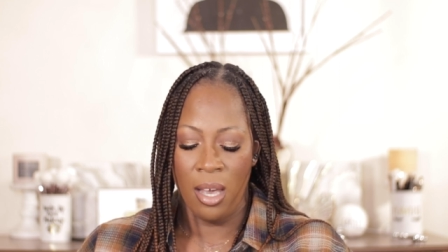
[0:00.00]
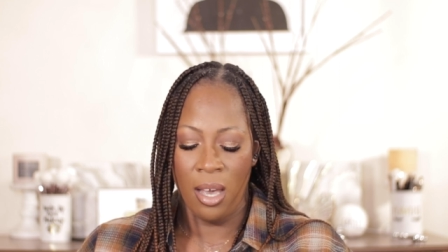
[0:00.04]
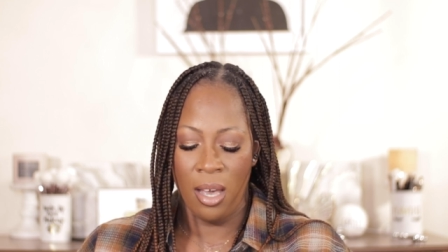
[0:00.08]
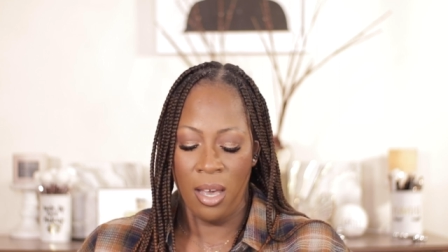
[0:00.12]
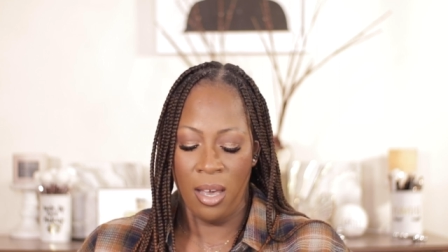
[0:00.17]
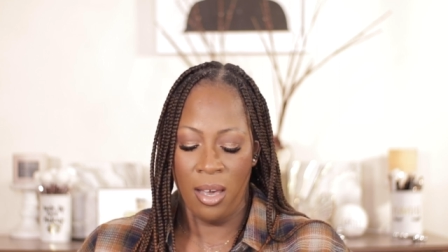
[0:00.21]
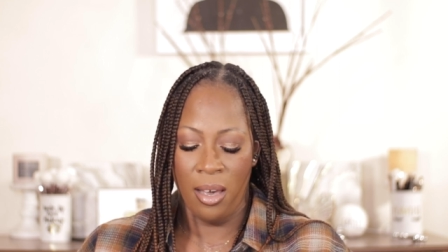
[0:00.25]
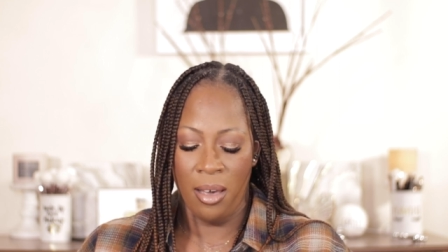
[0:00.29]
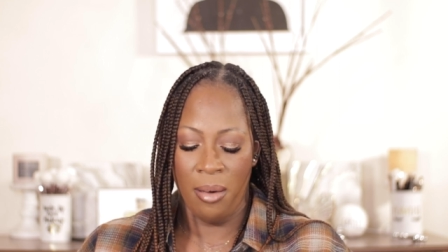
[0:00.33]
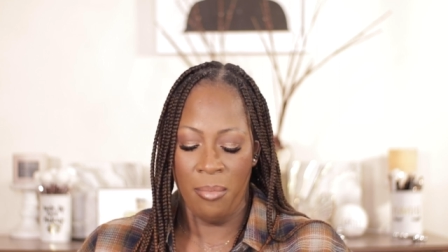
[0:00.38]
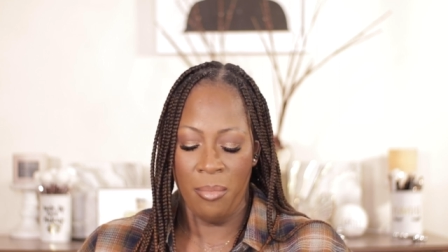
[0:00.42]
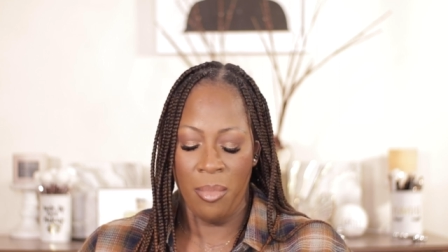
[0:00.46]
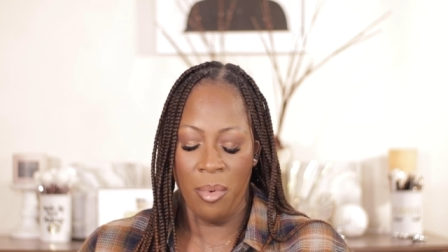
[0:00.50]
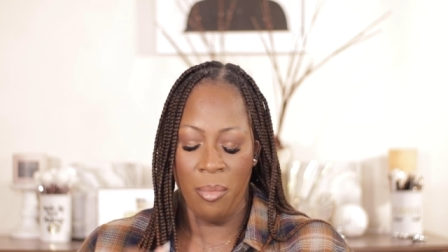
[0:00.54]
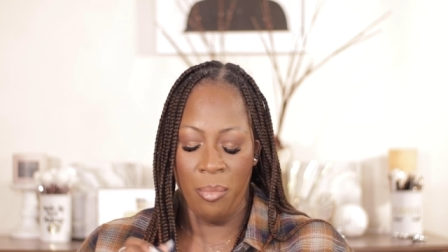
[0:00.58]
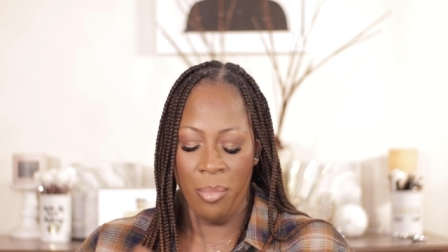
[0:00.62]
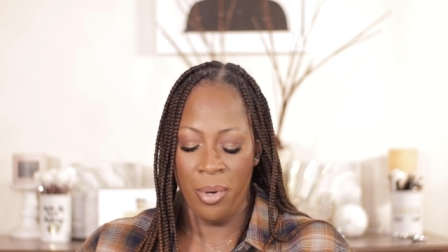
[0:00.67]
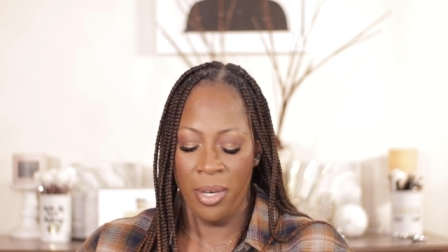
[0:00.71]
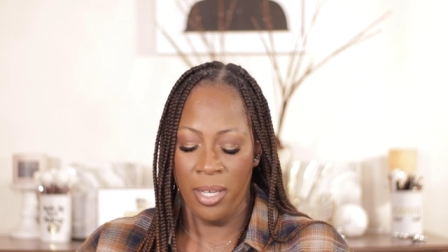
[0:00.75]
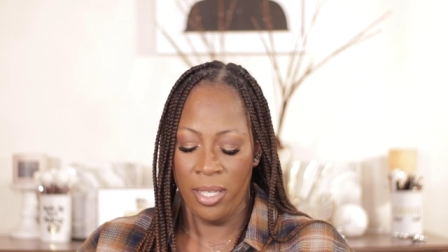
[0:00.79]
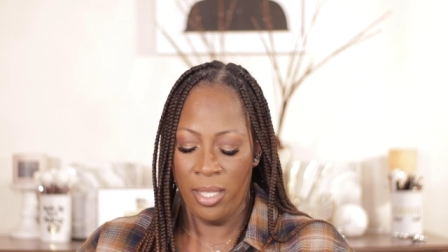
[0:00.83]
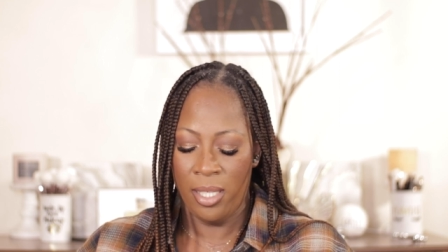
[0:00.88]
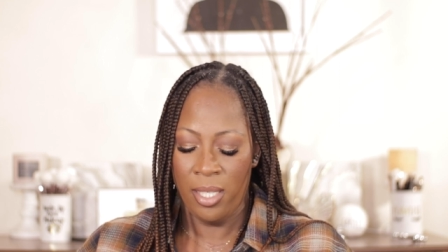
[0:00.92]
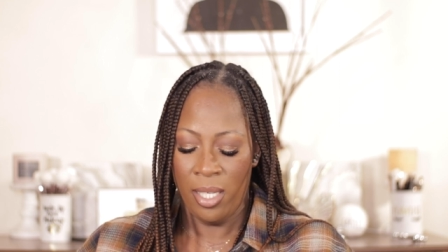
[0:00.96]
Um,
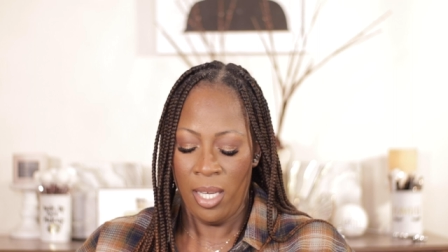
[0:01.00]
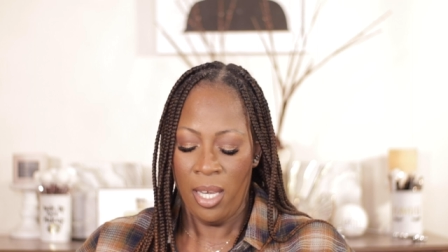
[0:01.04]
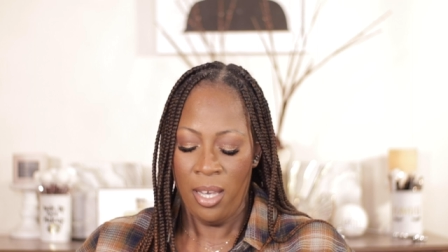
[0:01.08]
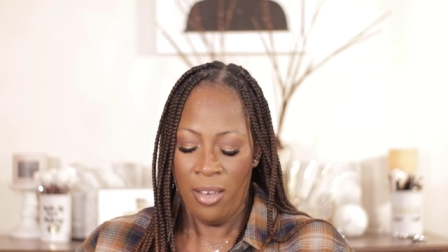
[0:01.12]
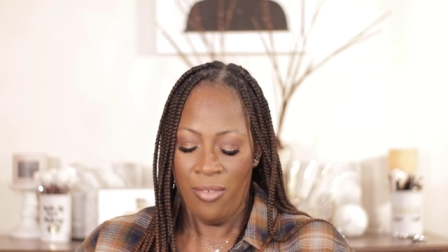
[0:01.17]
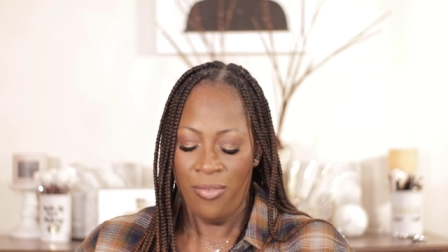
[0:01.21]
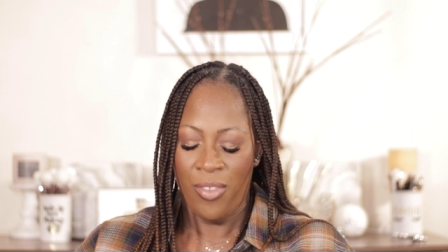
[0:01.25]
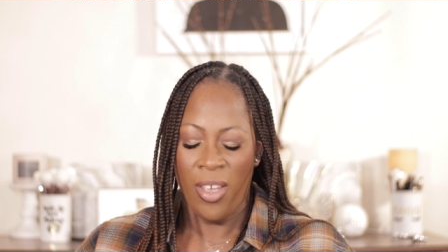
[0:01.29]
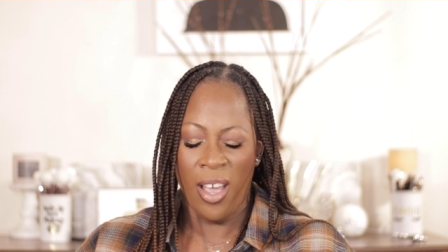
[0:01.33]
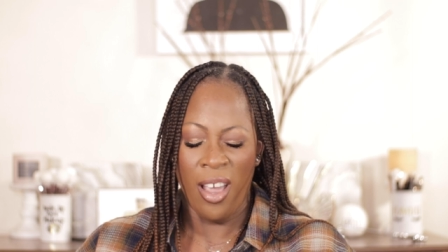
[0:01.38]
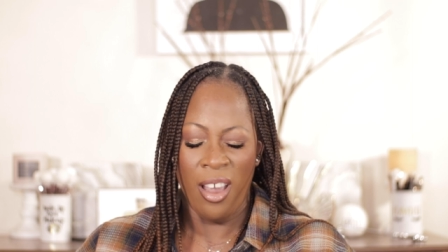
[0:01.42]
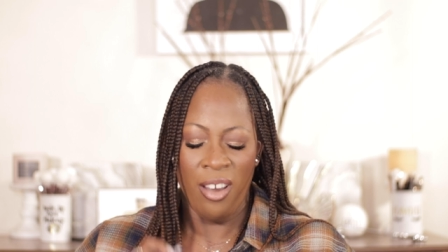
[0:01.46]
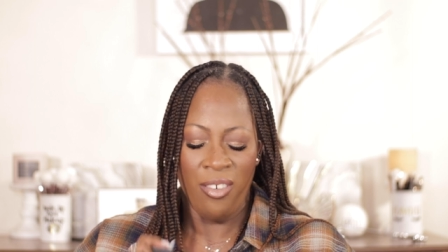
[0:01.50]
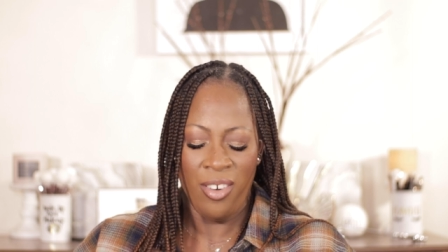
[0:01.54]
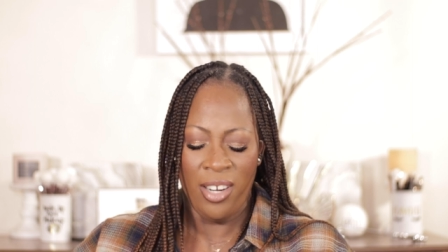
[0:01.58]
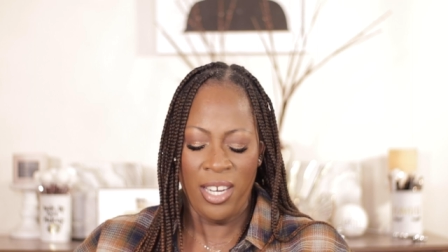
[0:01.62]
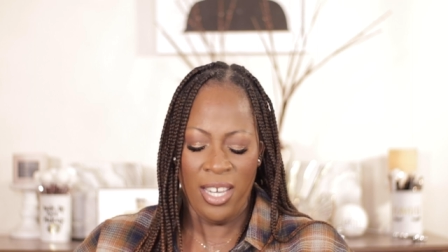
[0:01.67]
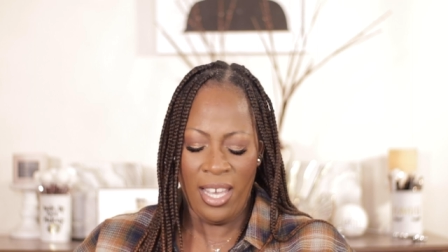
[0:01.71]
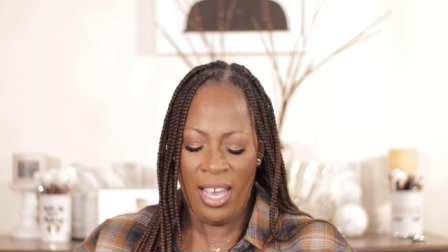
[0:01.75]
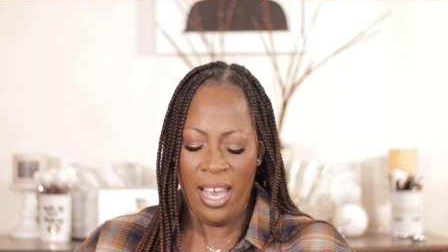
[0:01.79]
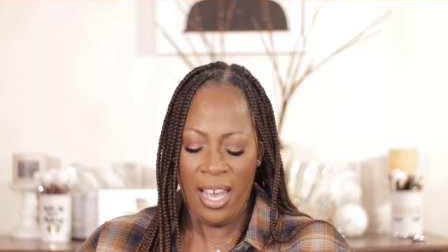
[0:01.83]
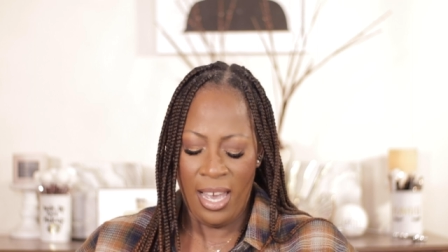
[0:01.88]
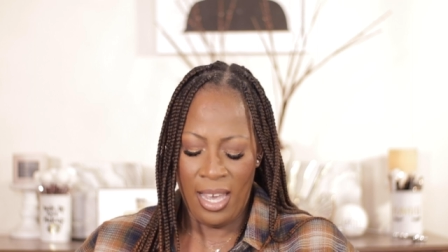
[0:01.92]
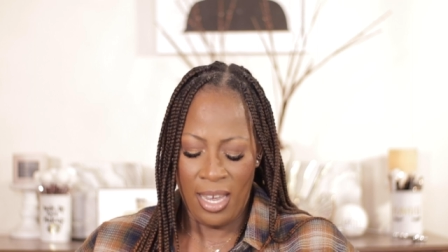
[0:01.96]
but I
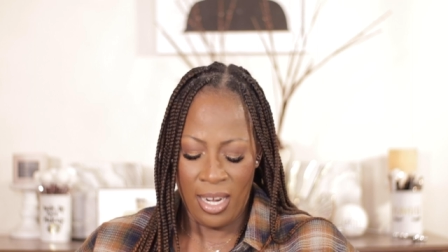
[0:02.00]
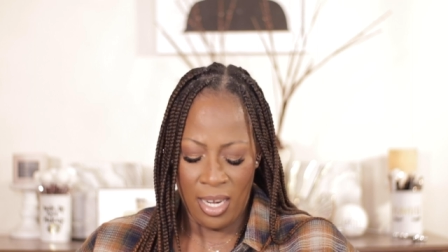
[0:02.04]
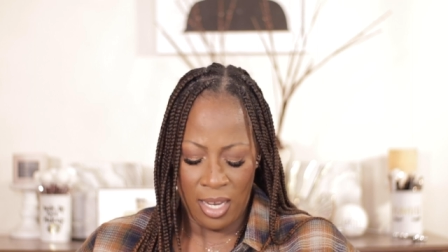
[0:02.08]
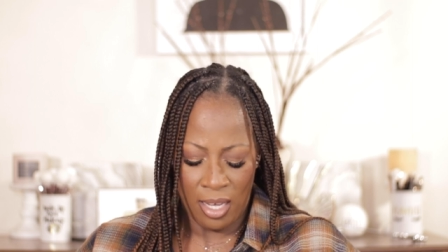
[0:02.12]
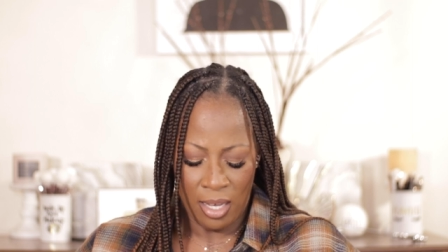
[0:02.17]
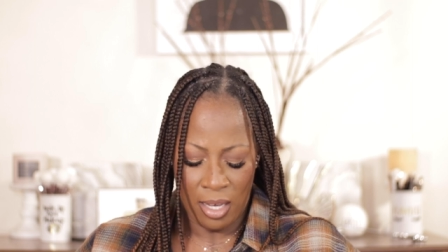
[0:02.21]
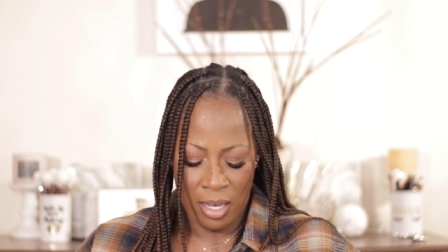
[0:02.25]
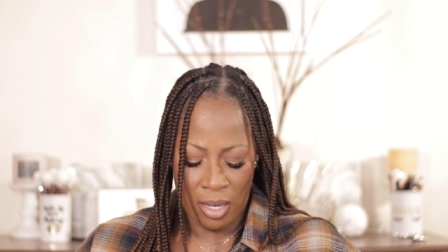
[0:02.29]
already had